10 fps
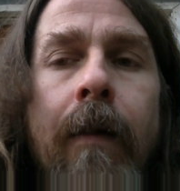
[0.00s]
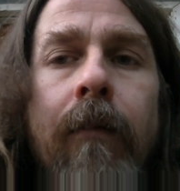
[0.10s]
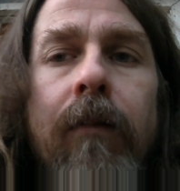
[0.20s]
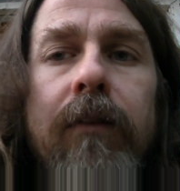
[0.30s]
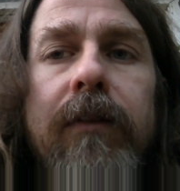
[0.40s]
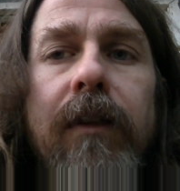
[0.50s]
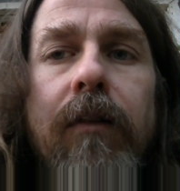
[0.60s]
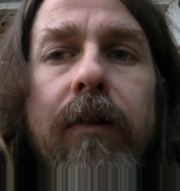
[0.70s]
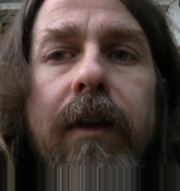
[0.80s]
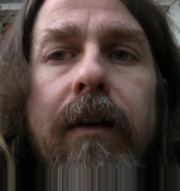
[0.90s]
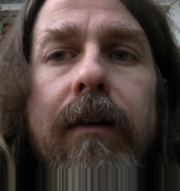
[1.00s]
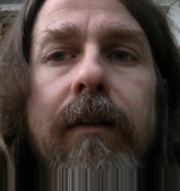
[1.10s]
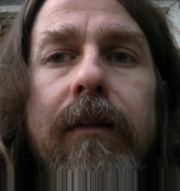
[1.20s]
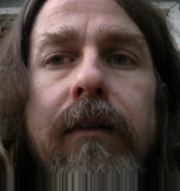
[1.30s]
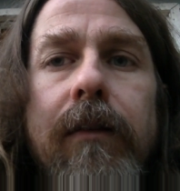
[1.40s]
We'll deal with it.
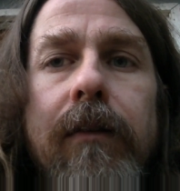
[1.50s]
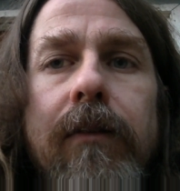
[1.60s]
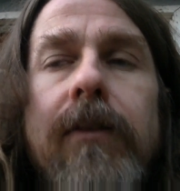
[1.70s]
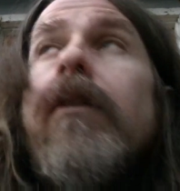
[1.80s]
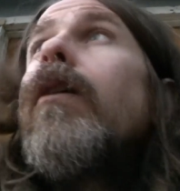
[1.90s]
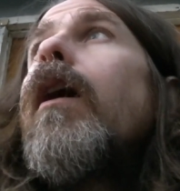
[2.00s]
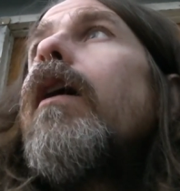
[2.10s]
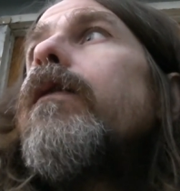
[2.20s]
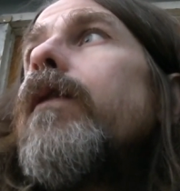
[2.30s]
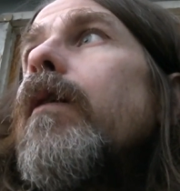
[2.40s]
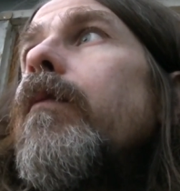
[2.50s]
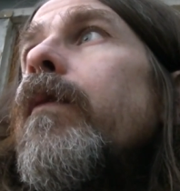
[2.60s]
You still have,